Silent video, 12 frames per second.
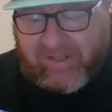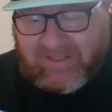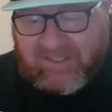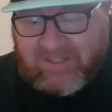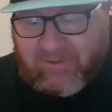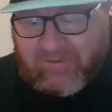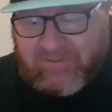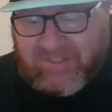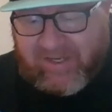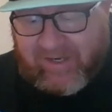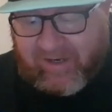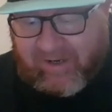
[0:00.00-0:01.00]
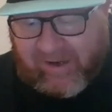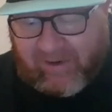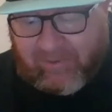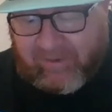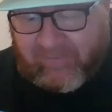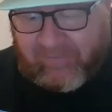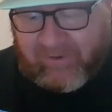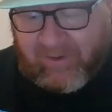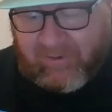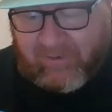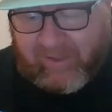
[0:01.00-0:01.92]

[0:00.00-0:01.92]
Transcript: That, that's what I'm saying. I, I don't even know.